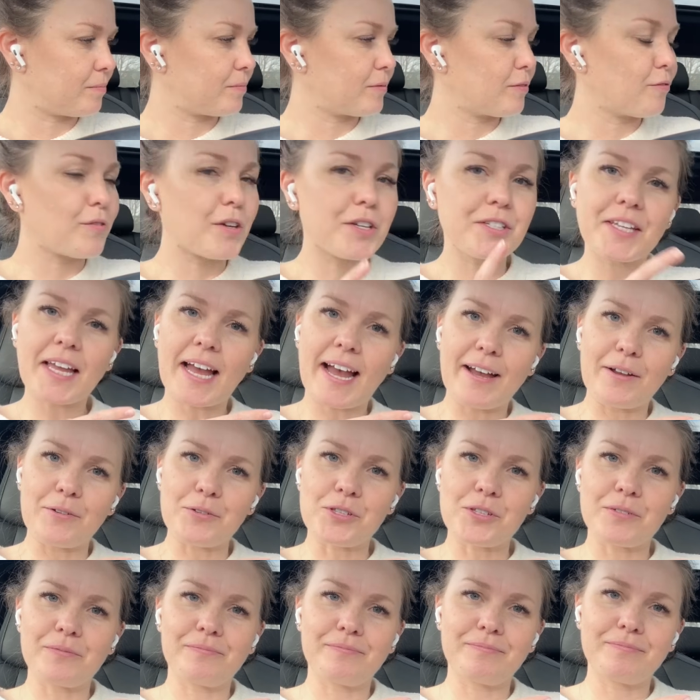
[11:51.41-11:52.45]
First
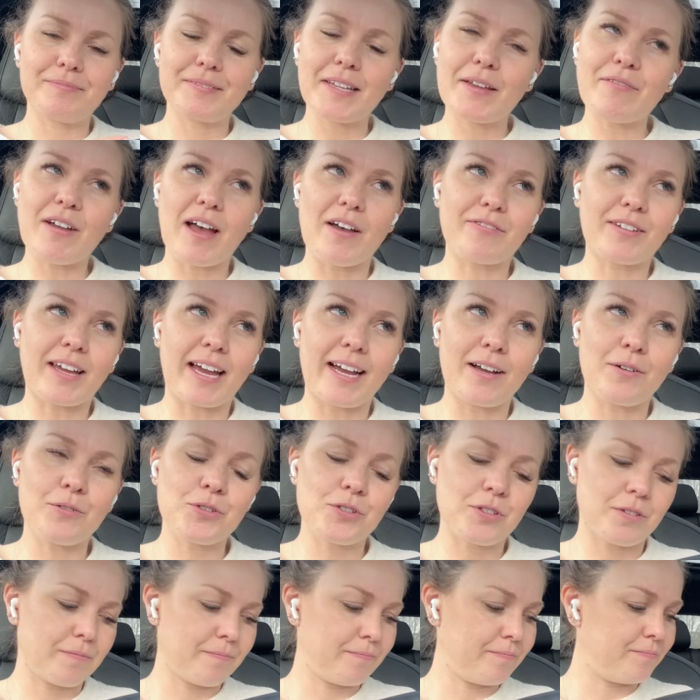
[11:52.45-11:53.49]
Gales. Never have Gales.
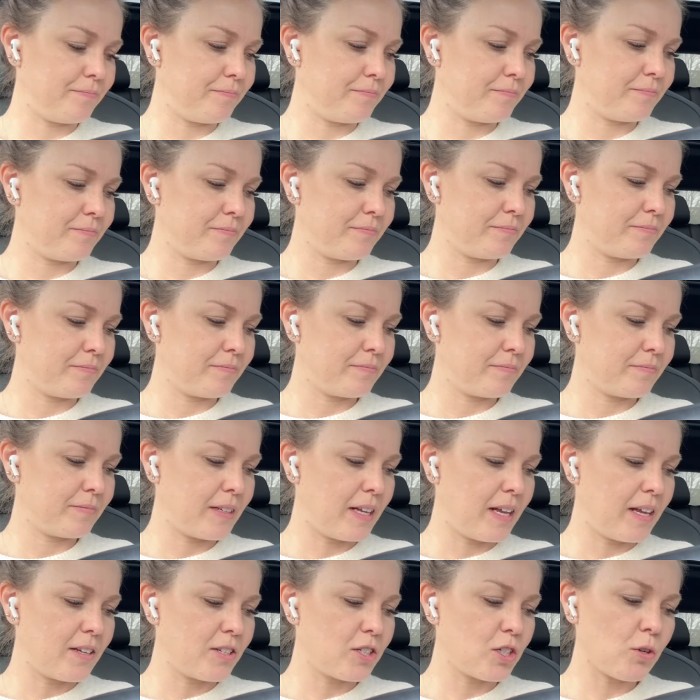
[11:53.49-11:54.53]

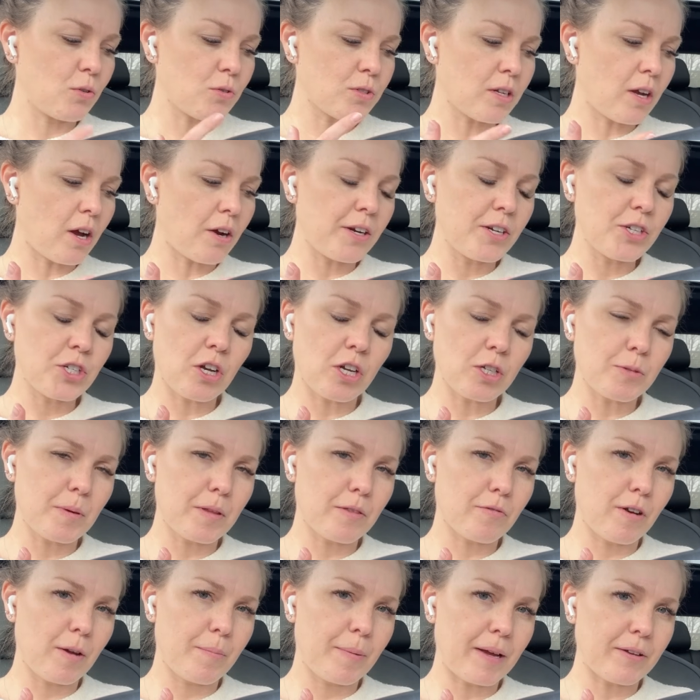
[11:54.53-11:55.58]
She also only charged me
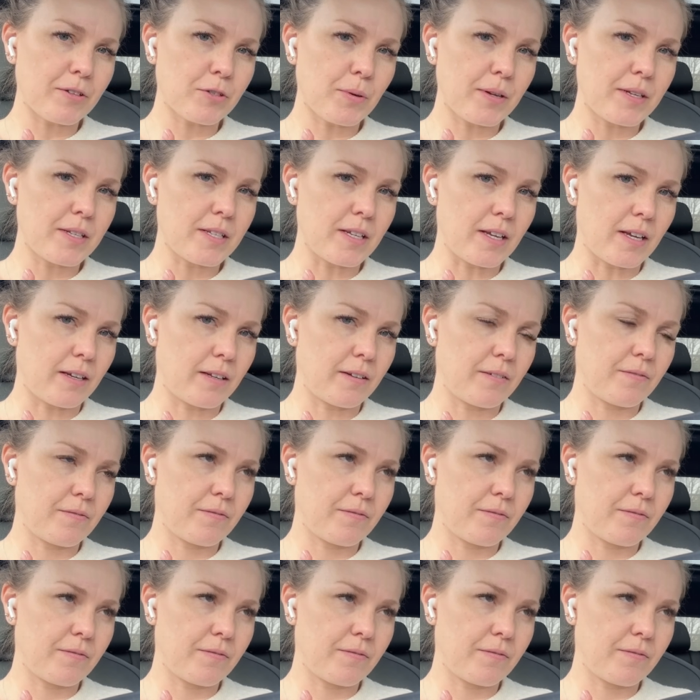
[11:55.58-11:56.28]
£3.20.